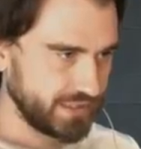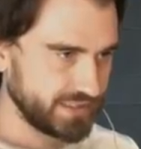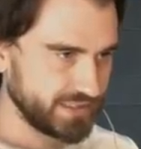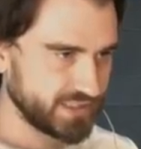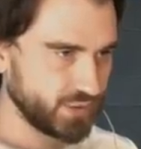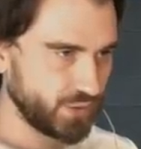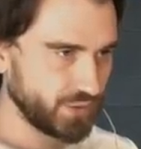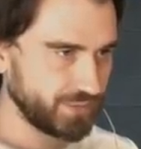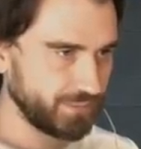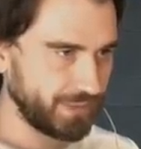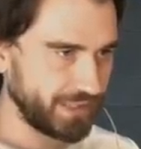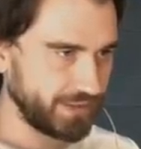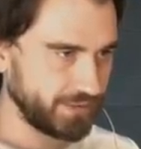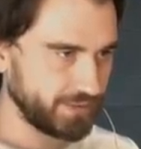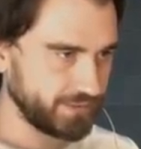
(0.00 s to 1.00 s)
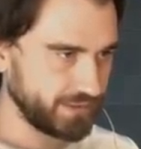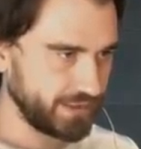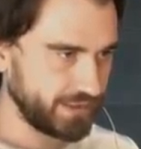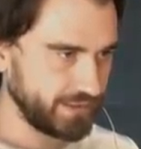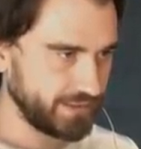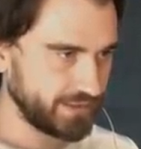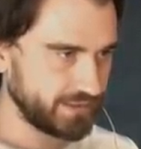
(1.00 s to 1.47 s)
Enchant player,
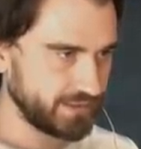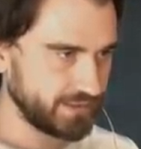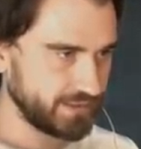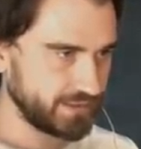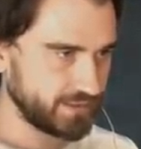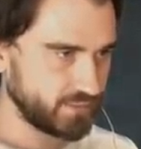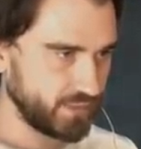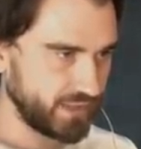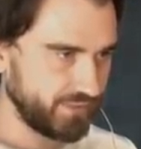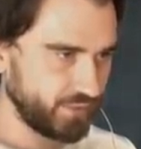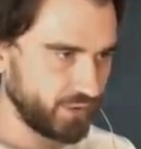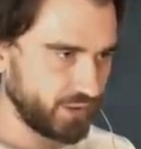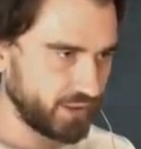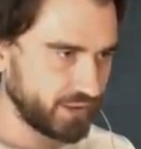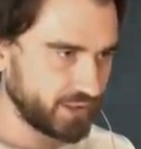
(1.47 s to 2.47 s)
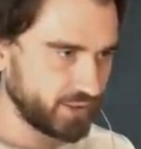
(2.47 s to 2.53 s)
okay. Whenever a